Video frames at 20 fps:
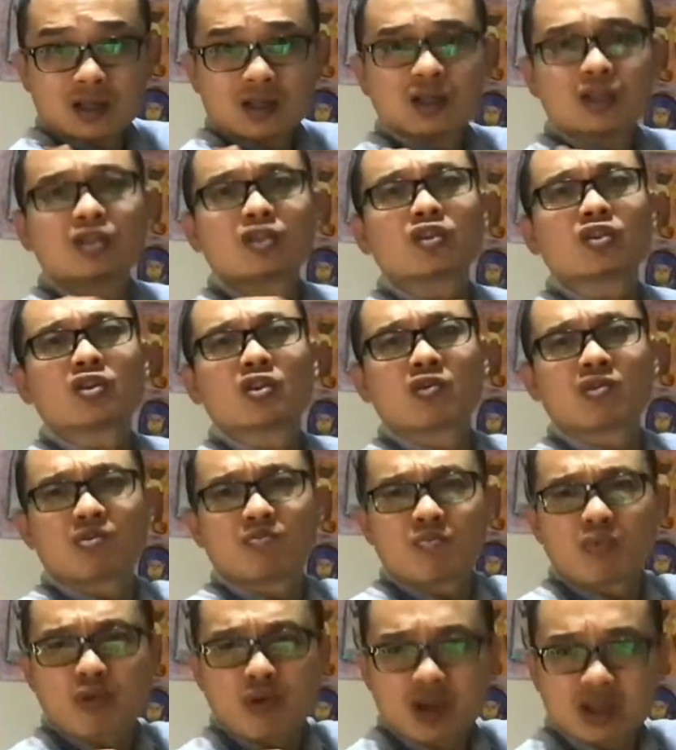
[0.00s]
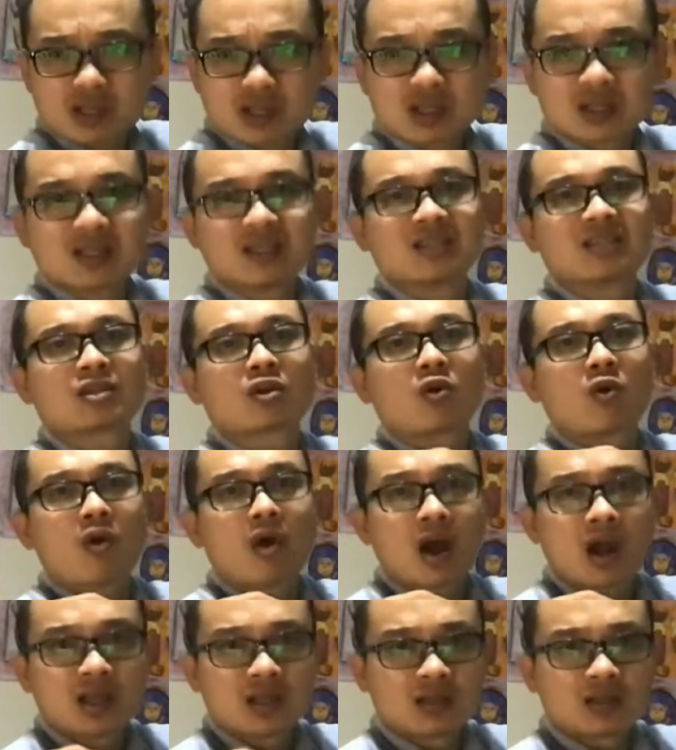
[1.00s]
So your pressure is
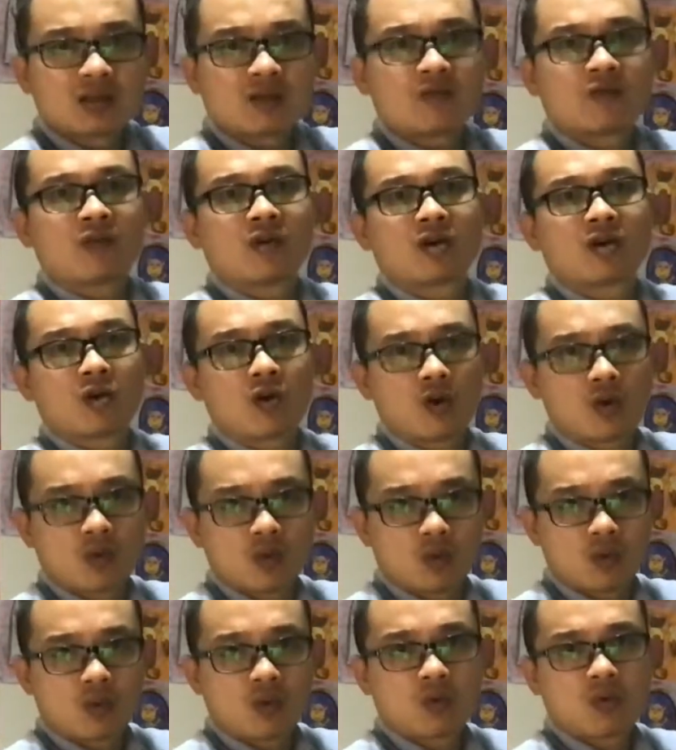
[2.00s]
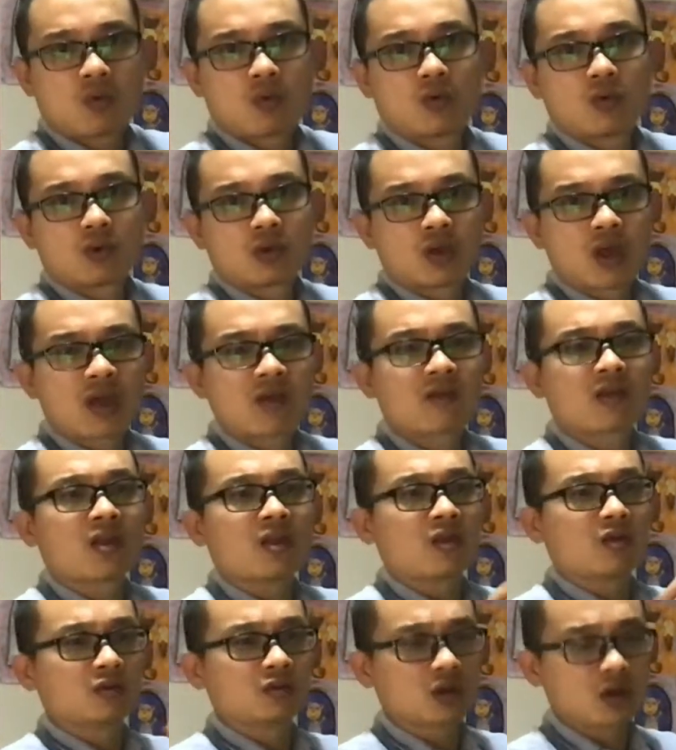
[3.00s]
quite difficult. You have to
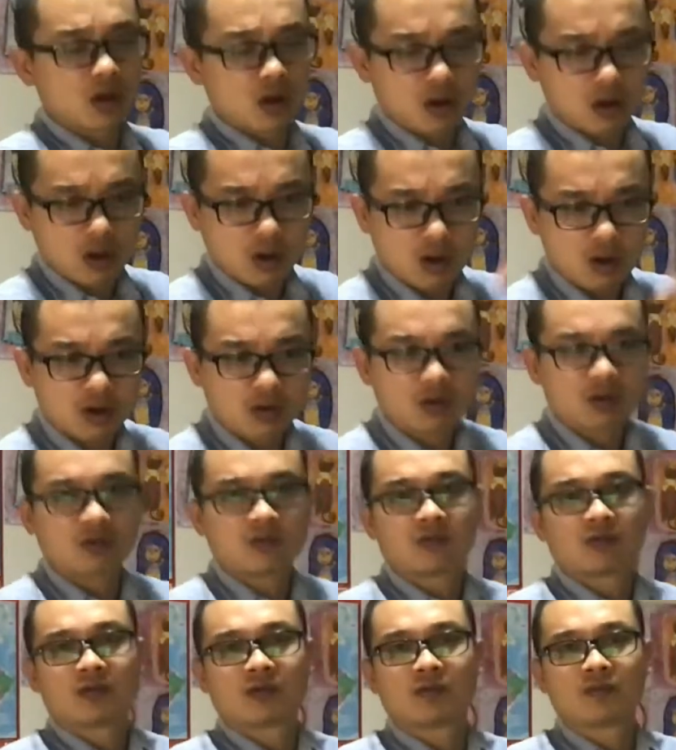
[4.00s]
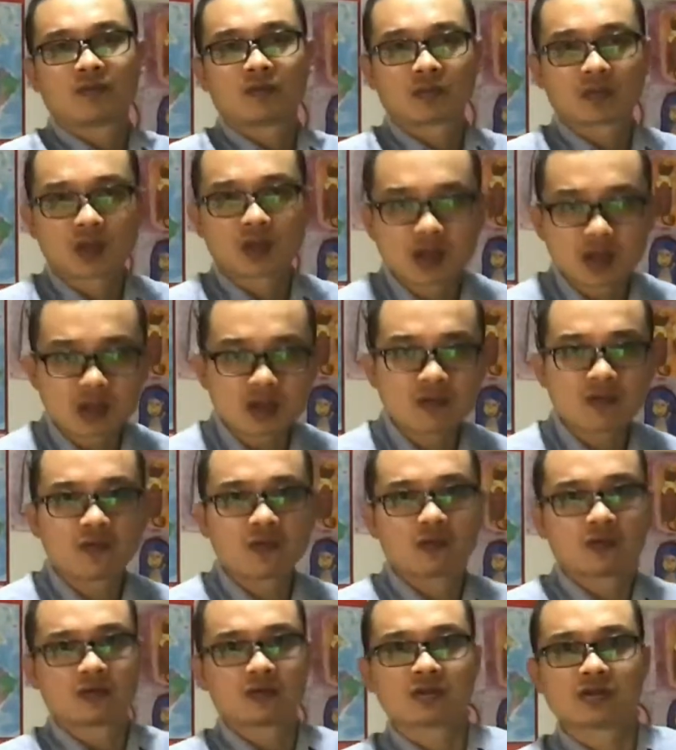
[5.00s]
use a lot of
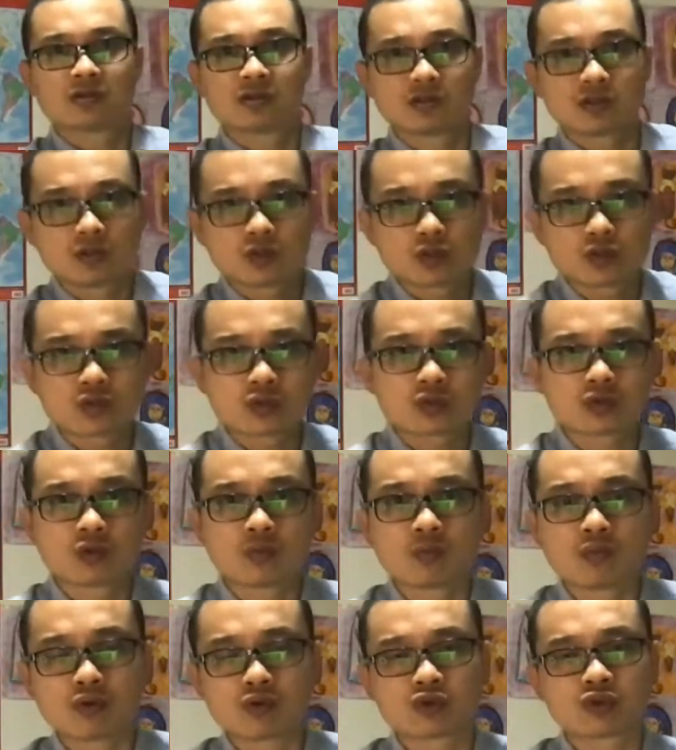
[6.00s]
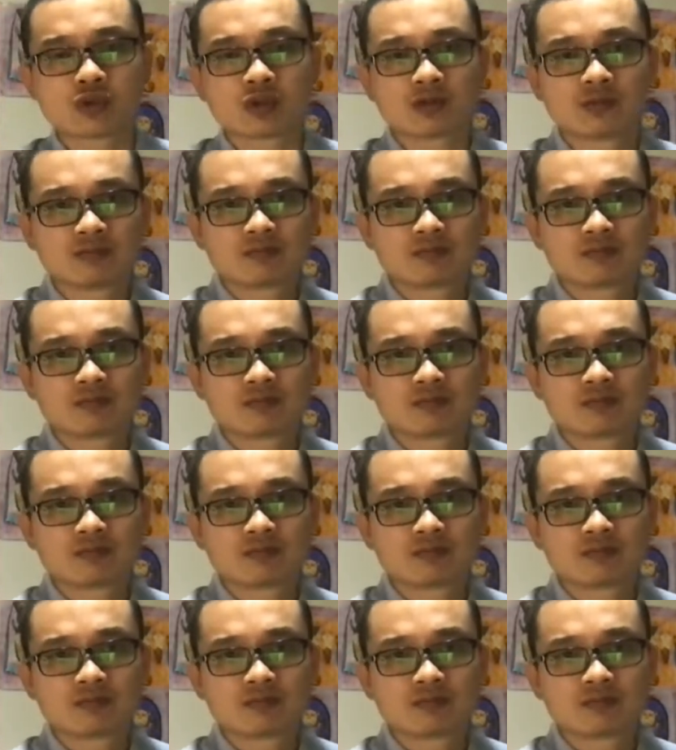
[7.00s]
effort to push it.